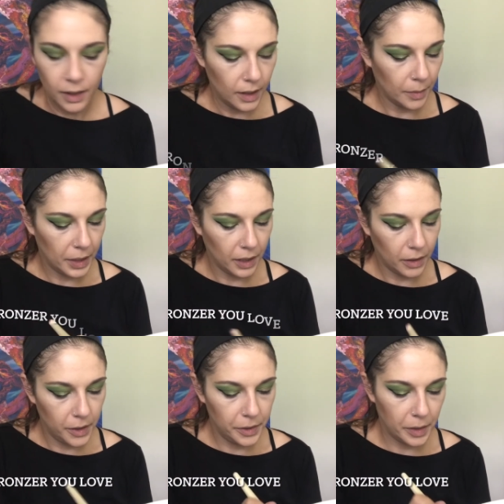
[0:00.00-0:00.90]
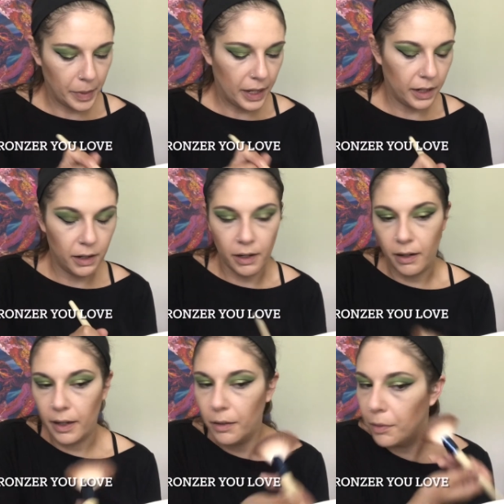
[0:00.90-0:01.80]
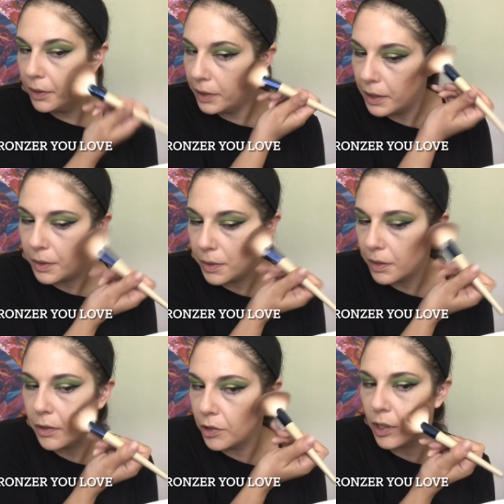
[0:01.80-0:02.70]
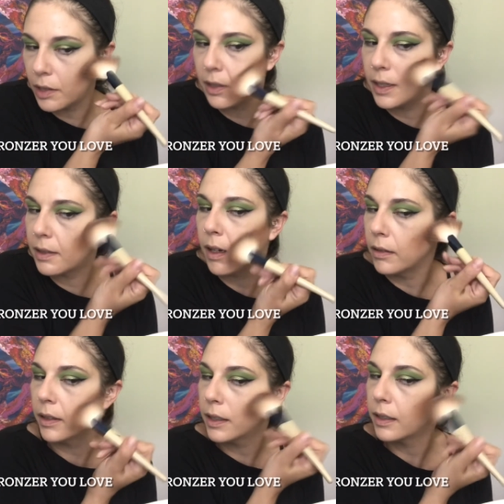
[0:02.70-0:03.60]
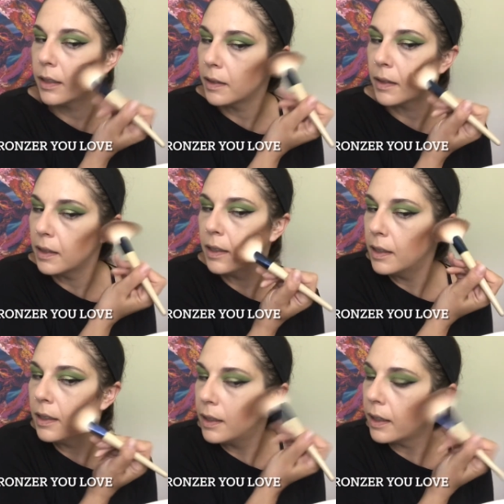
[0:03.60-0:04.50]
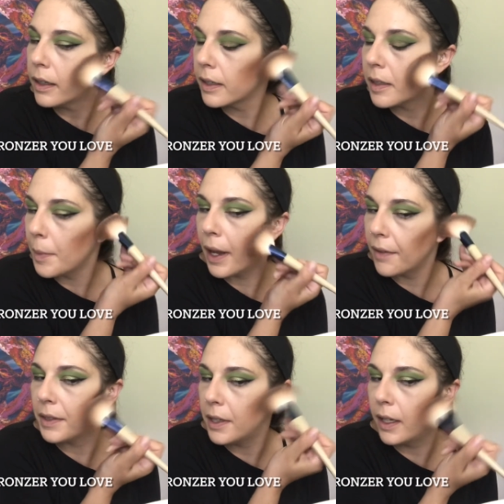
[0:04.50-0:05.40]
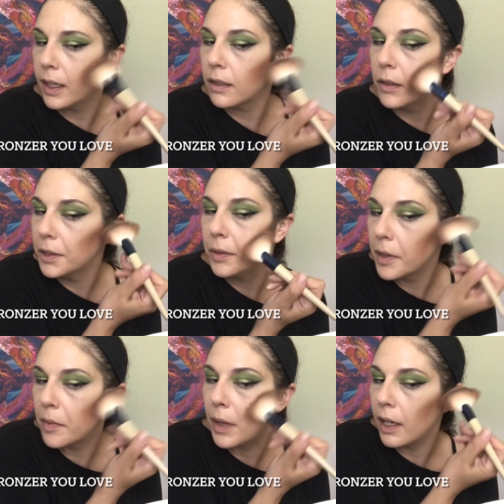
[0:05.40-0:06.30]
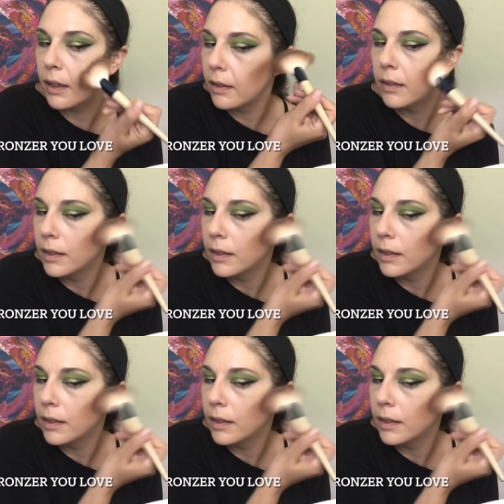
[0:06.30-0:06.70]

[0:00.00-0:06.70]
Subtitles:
I'm getting close to pan here. I could really use just this color. I guess I'm going to have to take it to Ulta with me and